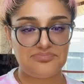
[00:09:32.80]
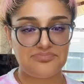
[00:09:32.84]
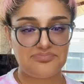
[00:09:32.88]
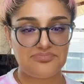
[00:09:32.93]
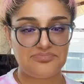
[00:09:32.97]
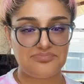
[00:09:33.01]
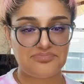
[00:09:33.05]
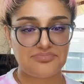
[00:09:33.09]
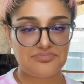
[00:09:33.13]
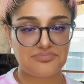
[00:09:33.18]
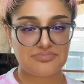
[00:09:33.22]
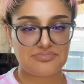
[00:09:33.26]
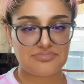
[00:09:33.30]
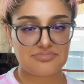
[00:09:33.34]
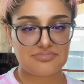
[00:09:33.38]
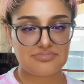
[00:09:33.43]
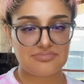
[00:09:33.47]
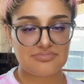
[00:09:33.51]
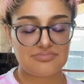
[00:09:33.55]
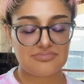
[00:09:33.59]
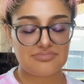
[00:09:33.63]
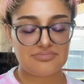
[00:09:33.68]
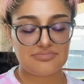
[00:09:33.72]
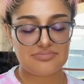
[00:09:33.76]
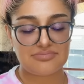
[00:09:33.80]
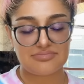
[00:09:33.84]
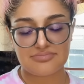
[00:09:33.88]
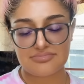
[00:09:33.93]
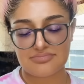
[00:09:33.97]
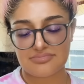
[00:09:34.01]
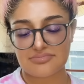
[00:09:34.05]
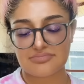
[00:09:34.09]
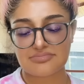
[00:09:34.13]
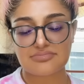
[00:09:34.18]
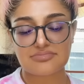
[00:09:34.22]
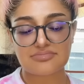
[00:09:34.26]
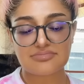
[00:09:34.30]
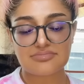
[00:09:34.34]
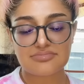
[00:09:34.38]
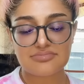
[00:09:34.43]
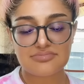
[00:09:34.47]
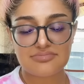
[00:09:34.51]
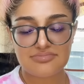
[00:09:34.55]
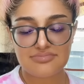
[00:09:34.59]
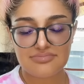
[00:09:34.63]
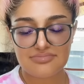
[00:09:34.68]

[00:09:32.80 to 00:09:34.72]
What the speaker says: Nobody speaks.